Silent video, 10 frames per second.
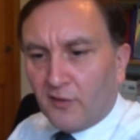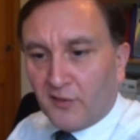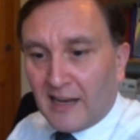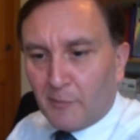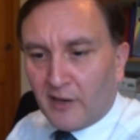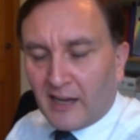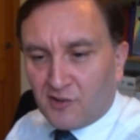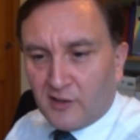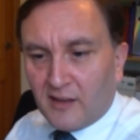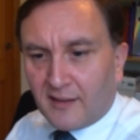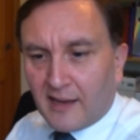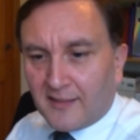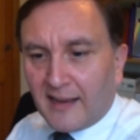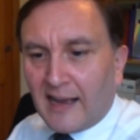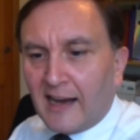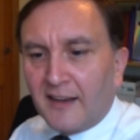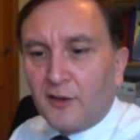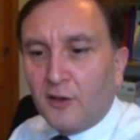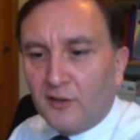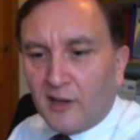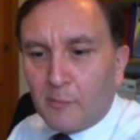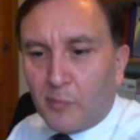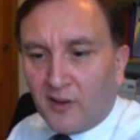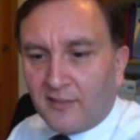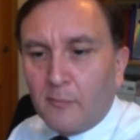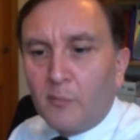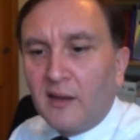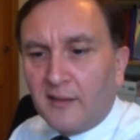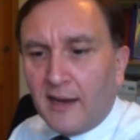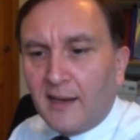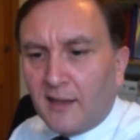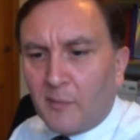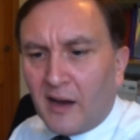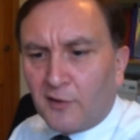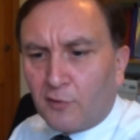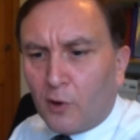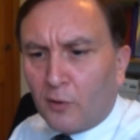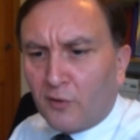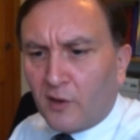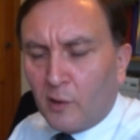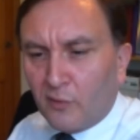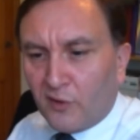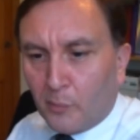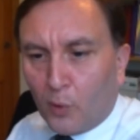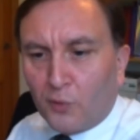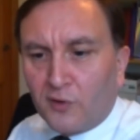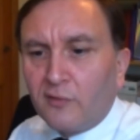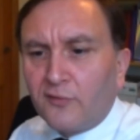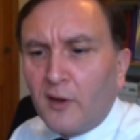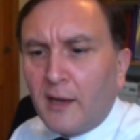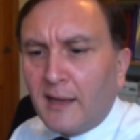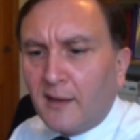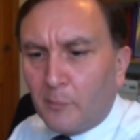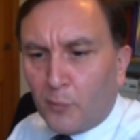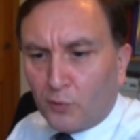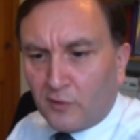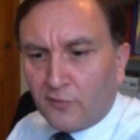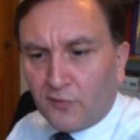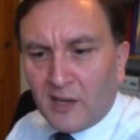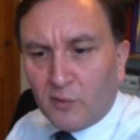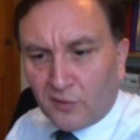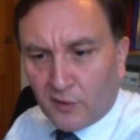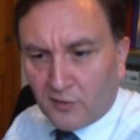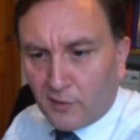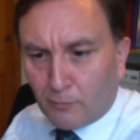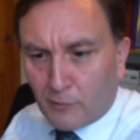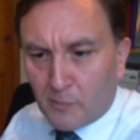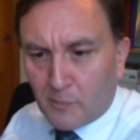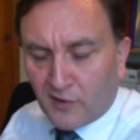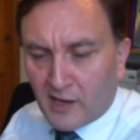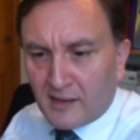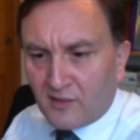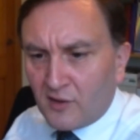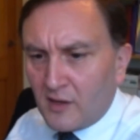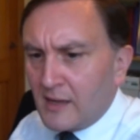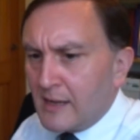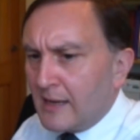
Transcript: So there's an element actually in this case, they had earned it by simply taking the matter on. So it was an abortive fee. The abortive fee was 33%.